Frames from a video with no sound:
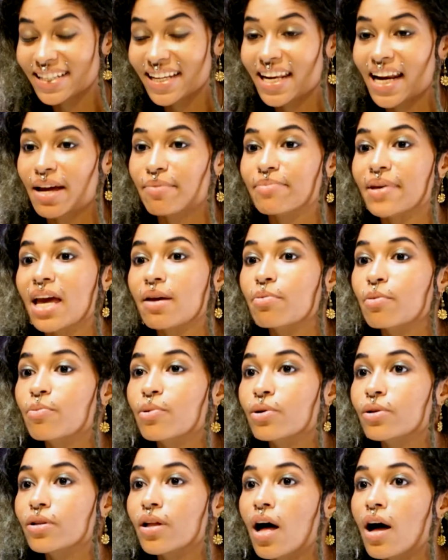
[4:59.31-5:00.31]
and I'm
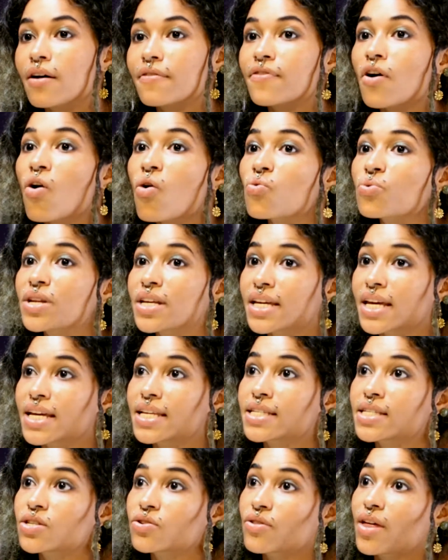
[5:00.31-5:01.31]
capable of honing
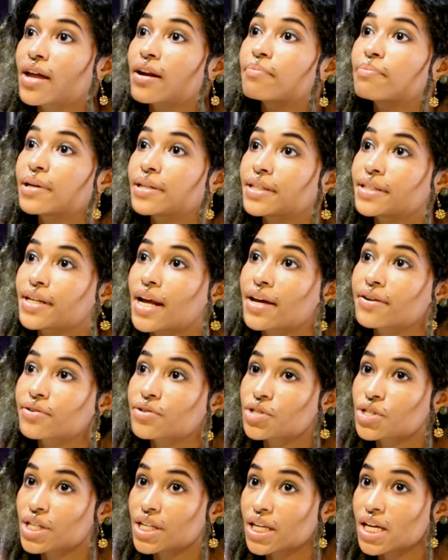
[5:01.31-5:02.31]
into that abundant
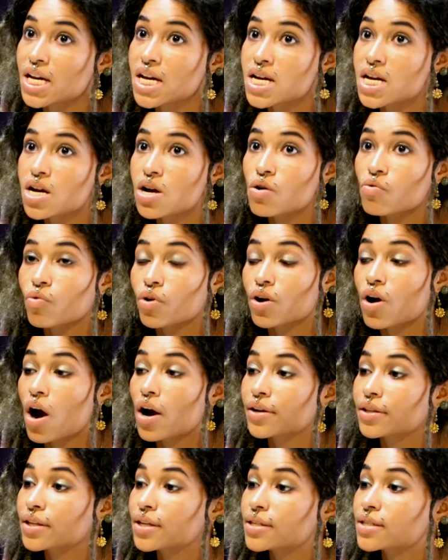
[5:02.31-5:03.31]
energy,
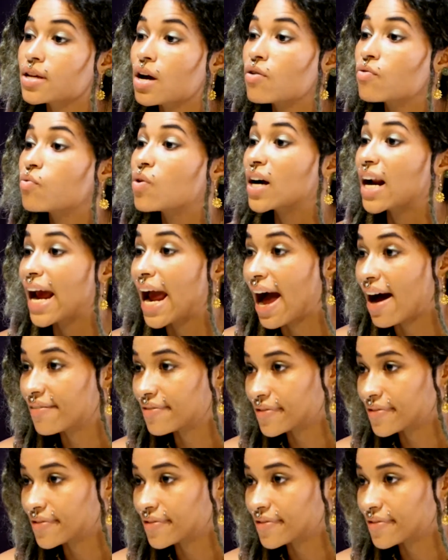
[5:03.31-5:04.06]
regardless of what I have